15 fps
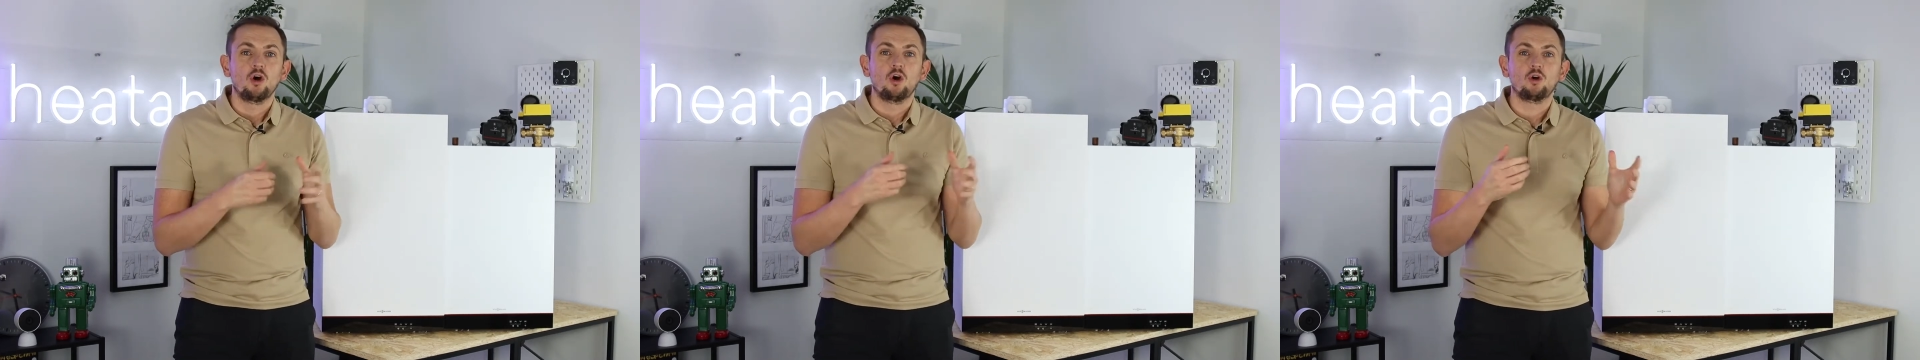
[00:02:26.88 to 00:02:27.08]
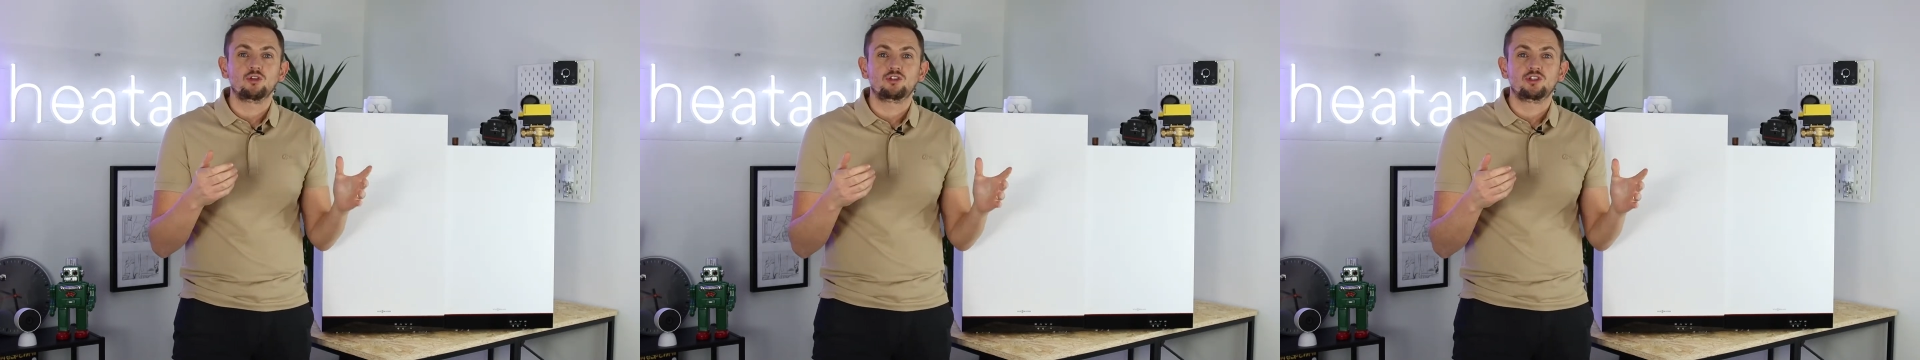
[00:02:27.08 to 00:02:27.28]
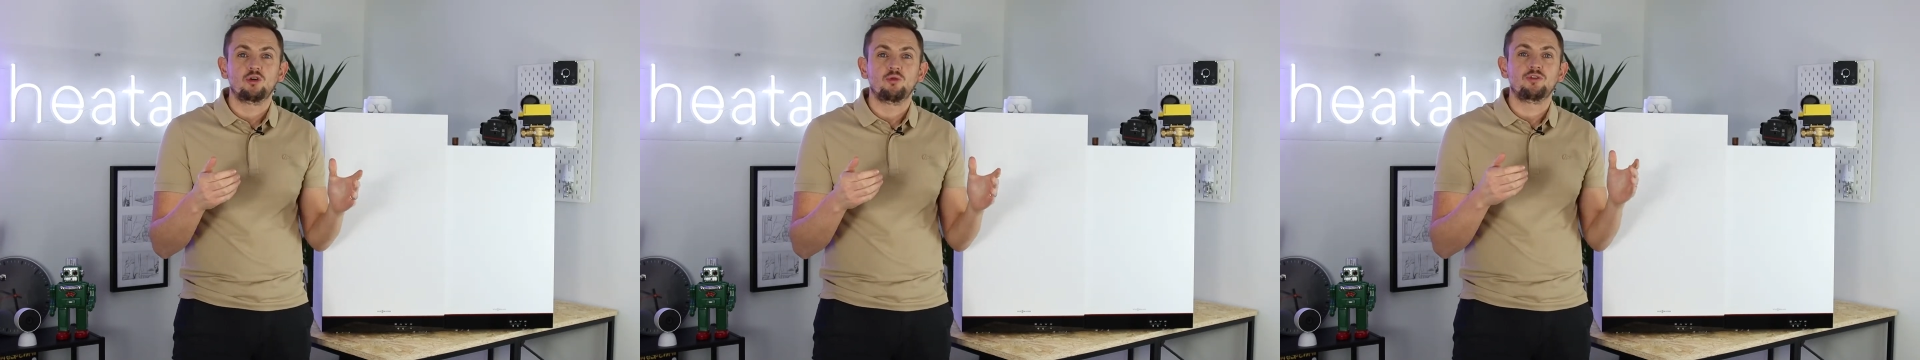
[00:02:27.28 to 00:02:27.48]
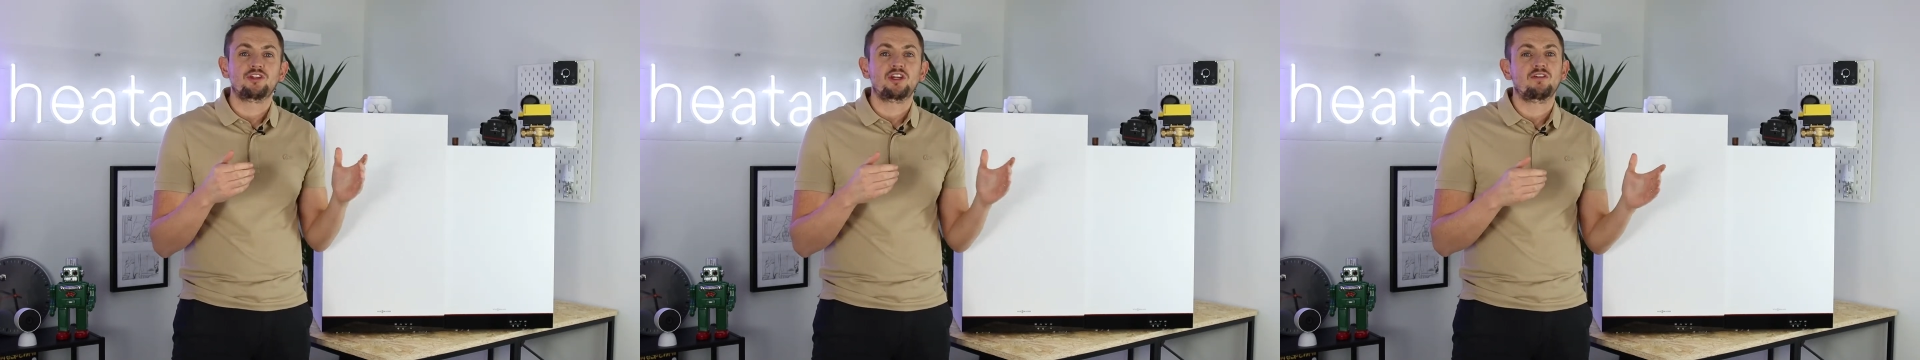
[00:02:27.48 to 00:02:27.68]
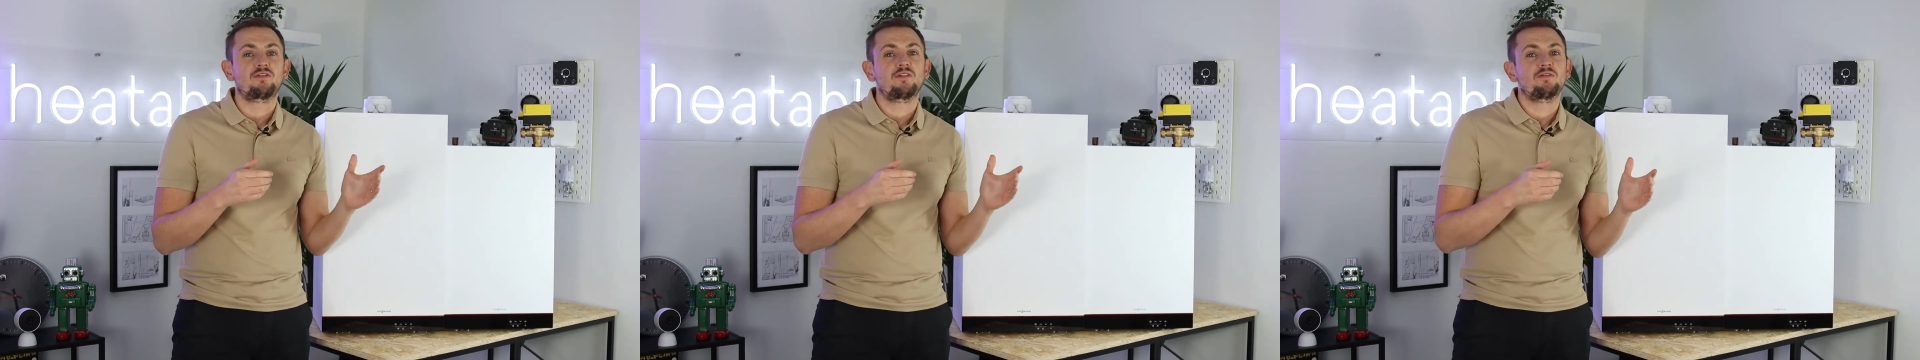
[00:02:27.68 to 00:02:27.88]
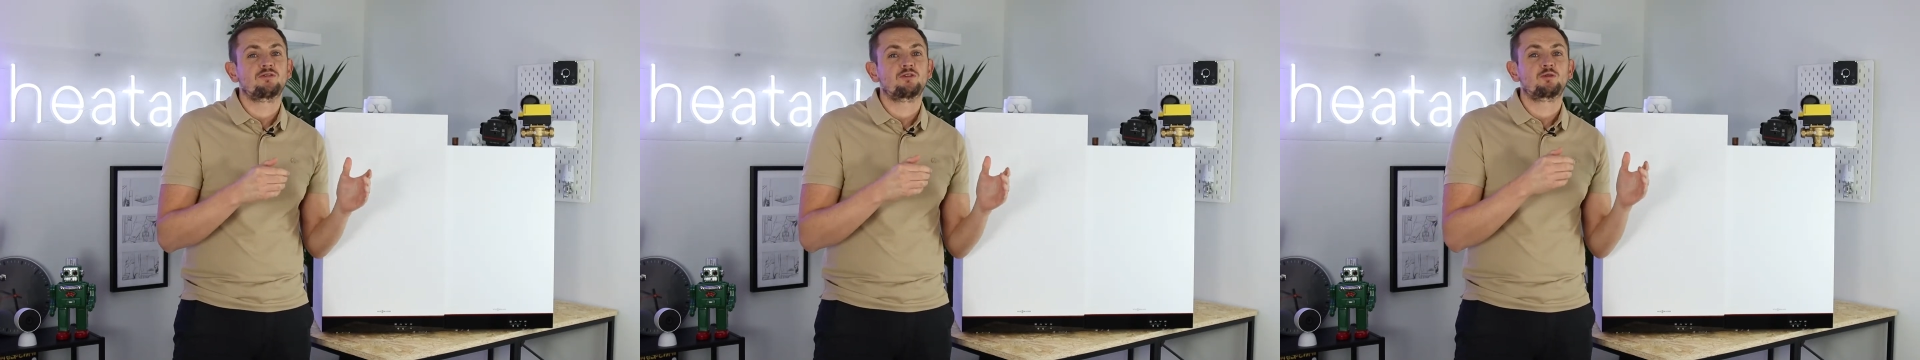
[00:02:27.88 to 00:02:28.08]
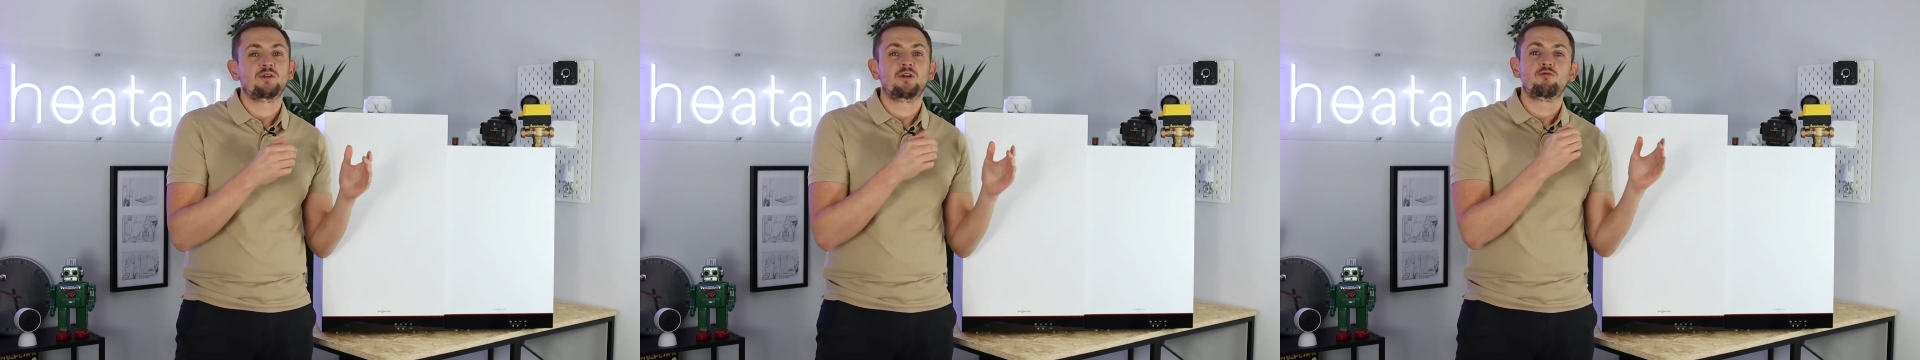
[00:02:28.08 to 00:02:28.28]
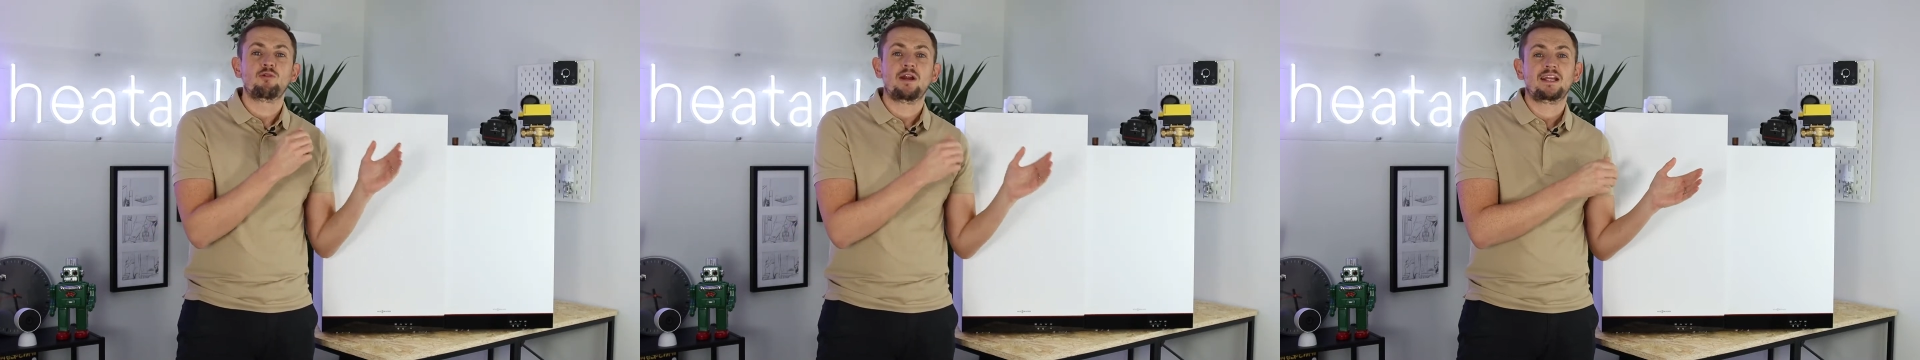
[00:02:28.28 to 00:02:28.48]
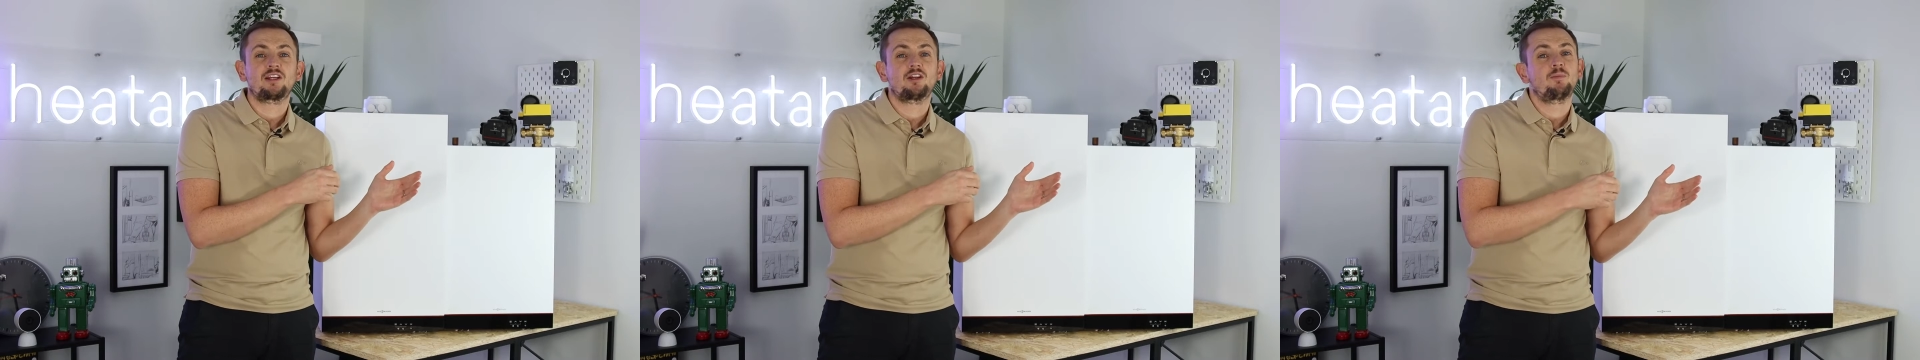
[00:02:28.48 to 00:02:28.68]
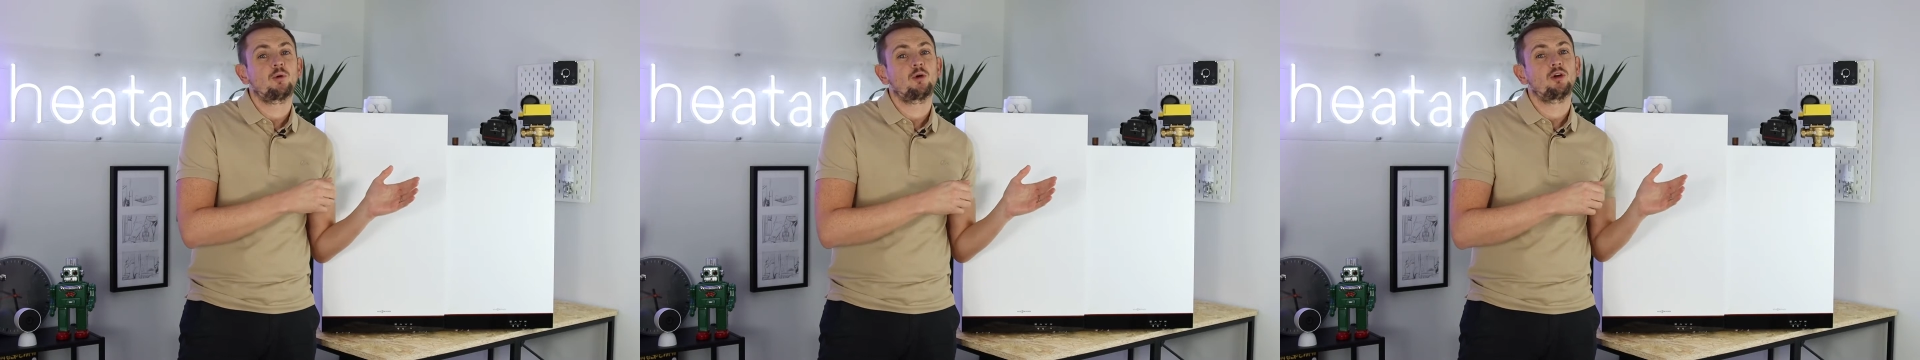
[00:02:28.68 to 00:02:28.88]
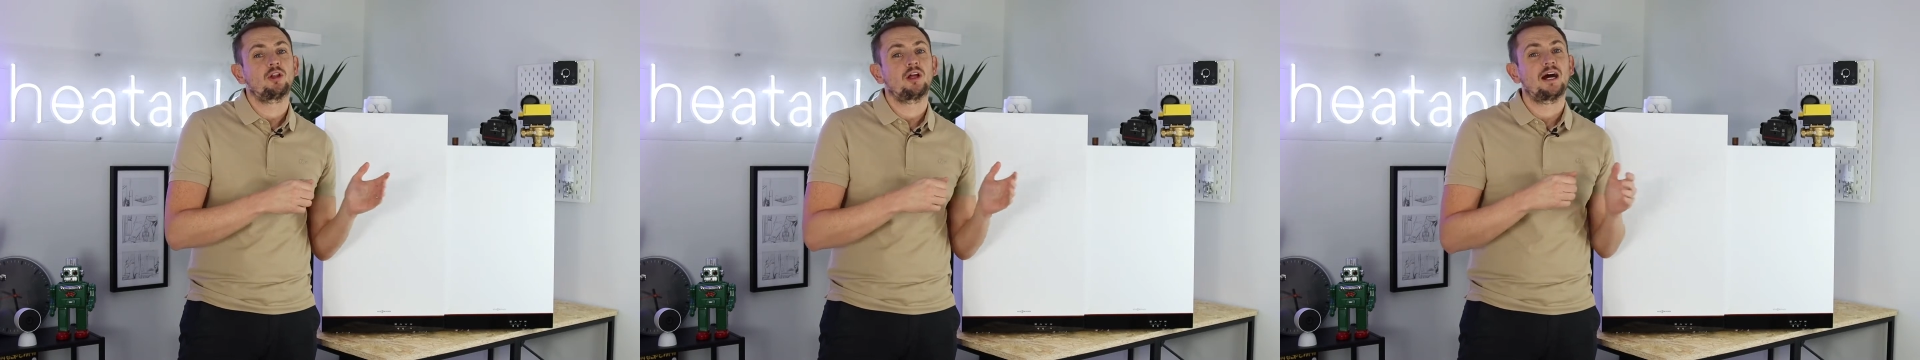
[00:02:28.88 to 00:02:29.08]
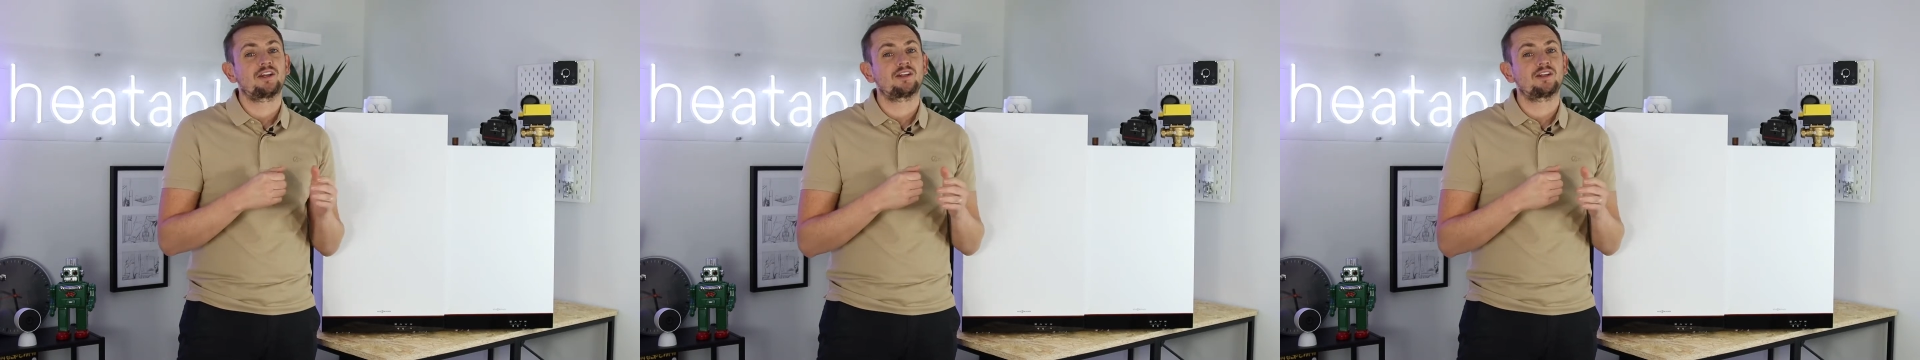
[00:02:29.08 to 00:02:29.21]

Also, the difference between a regular boiler